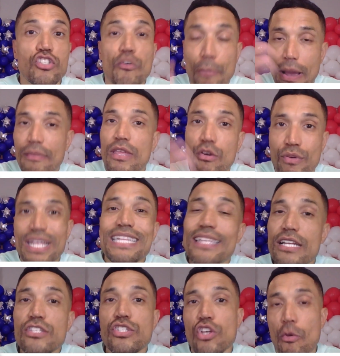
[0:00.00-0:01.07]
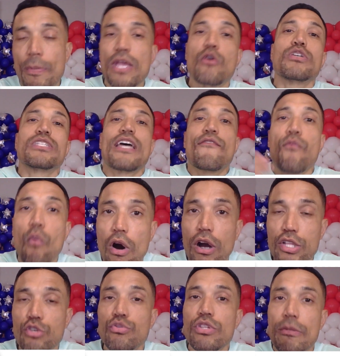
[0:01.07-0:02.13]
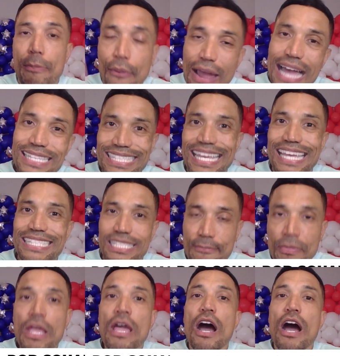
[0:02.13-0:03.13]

you've probably already done so, because I've walked you through the process